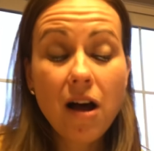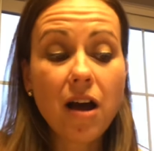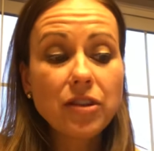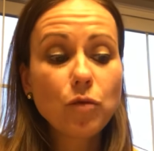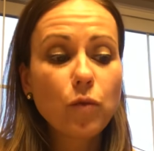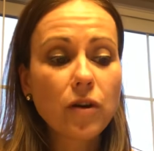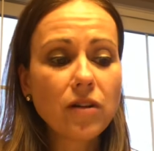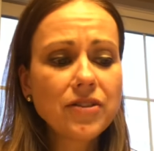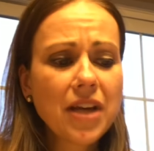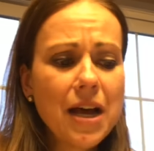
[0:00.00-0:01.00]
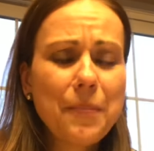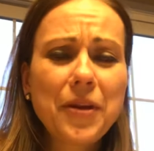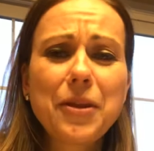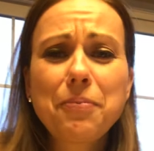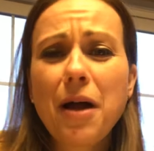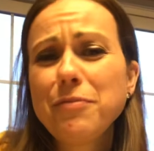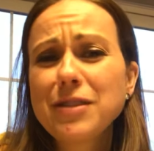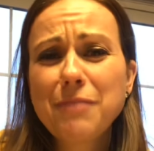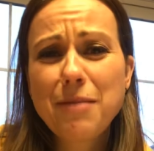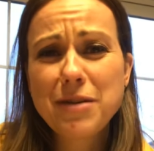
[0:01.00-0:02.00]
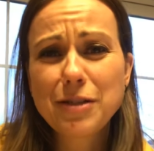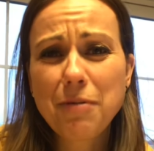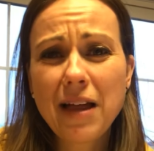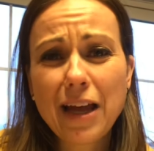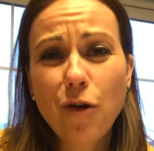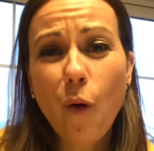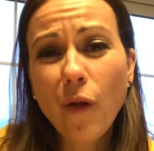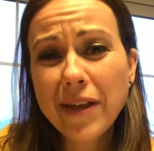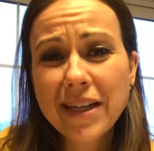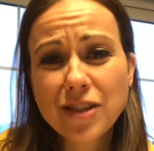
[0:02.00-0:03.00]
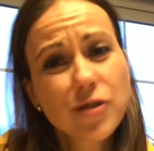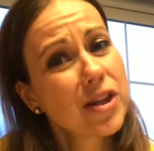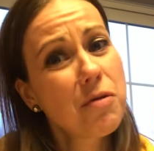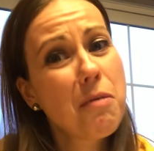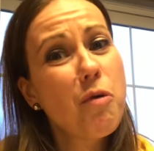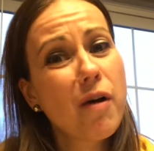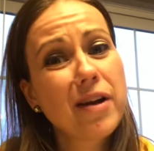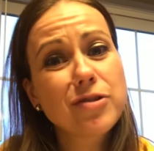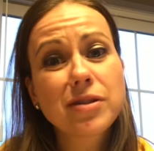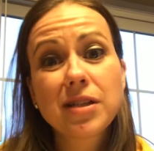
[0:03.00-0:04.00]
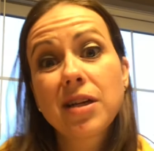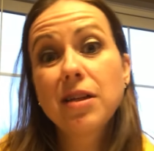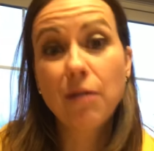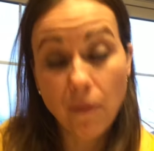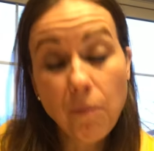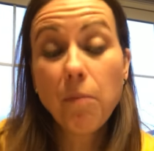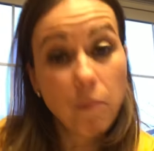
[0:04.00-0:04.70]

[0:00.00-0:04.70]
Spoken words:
on the world, but the problem was my beach ball had a hole in it, so they were more interested in the